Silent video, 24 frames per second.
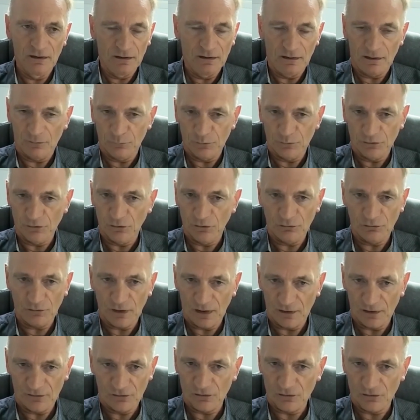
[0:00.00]
and we'd all
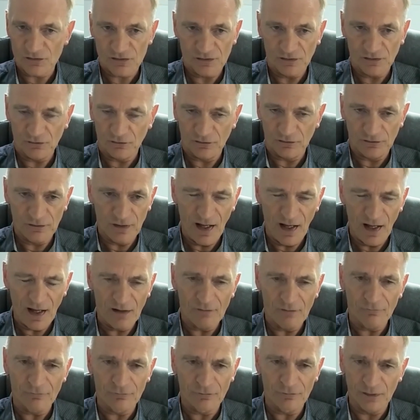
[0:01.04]
get a dossier on
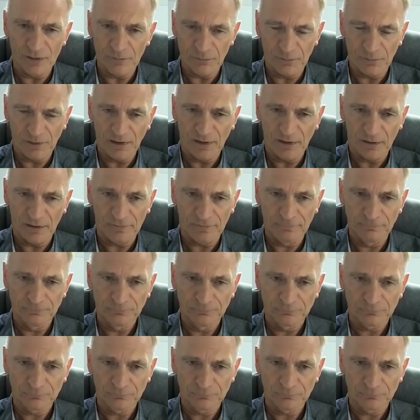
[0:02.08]
every player,